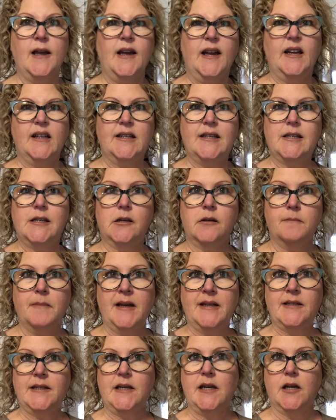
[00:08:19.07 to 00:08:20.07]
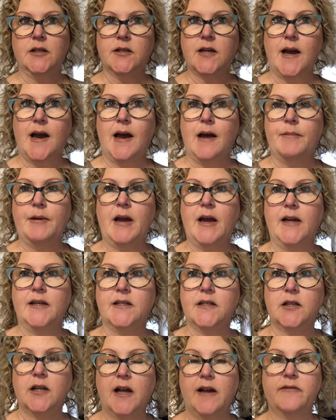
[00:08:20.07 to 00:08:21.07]
It's still messy on top. I
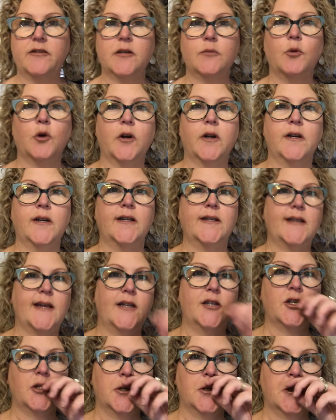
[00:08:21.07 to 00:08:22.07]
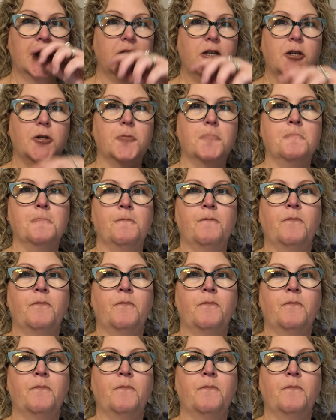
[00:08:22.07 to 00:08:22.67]
still have some organization to do.